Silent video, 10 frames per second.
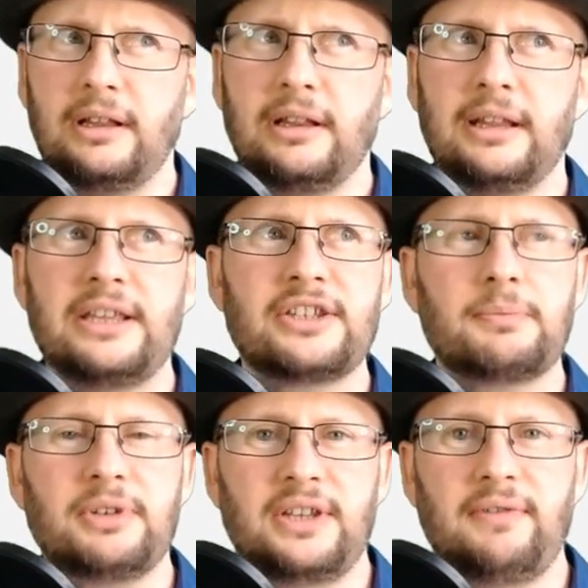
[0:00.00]
less
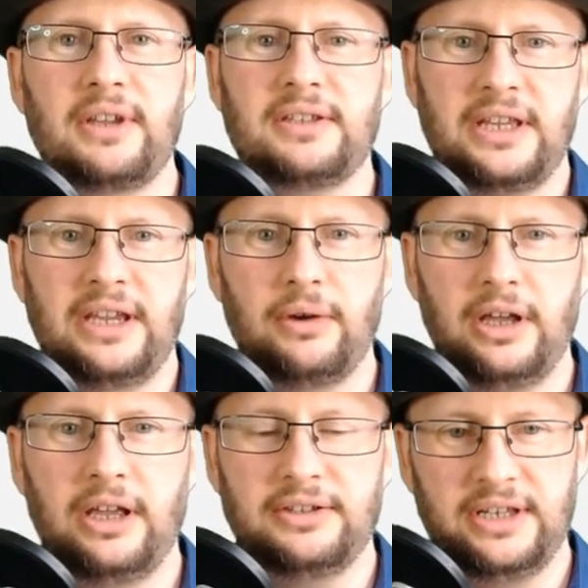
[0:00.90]
specific
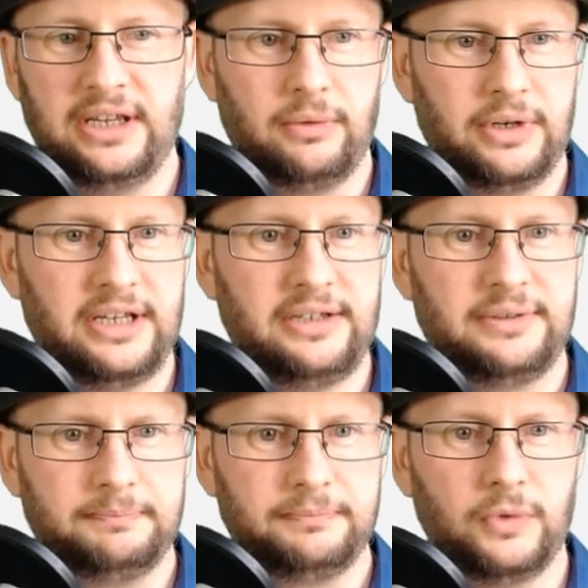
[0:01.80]
TLDs
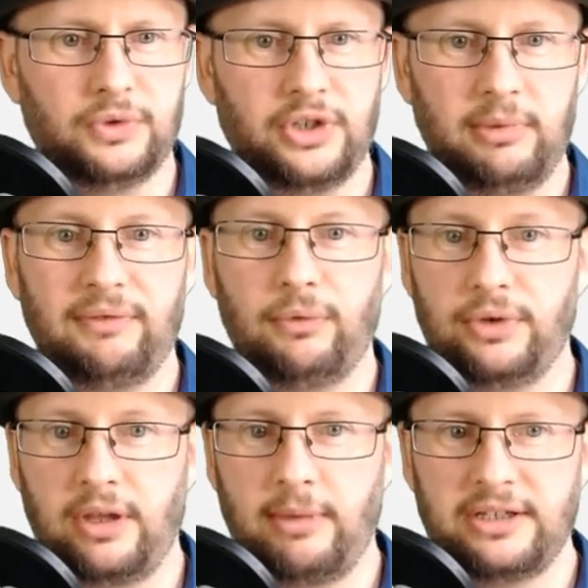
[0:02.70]
or top-level
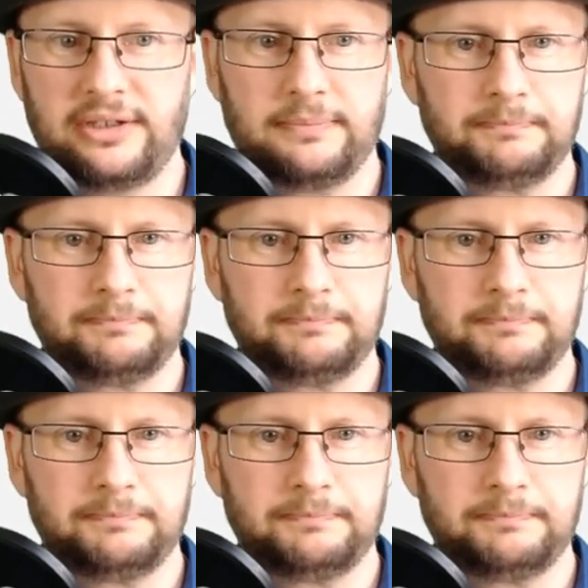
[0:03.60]
domains